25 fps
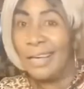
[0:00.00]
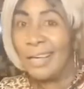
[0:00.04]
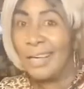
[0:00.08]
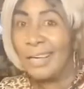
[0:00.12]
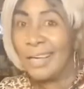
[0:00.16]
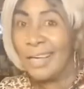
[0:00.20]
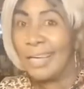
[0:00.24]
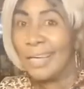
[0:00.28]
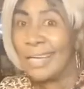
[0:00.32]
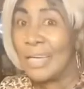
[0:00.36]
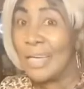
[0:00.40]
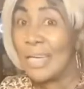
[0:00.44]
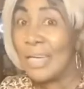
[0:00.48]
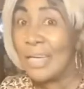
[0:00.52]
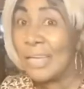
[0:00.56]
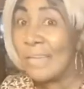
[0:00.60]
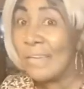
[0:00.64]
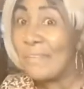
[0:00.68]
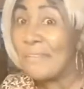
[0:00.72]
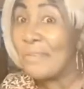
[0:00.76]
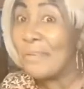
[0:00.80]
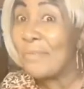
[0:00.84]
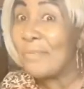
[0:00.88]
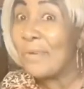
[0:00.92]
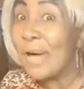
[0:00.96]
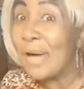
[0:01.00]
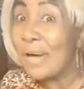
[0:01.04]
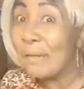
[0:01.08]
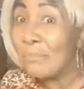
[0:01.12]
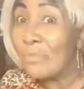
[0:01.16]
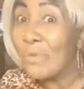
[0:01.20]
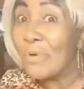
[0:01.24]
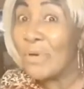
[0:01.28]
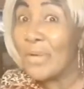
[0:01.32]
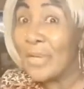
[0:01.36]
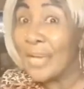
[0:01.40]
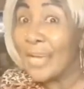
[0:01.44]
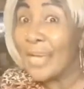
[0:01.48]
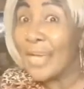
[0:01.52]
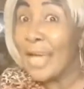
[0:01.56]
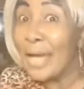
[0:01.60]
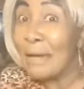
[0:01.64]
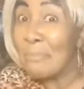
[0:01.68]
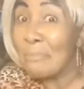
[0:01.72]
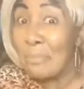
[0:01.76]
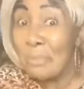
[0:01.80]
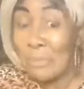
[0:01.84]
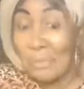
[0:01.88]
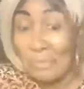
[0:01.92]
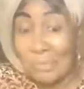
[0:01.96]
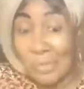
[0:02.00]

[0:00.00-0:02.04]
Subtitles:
If you want more, you can put more.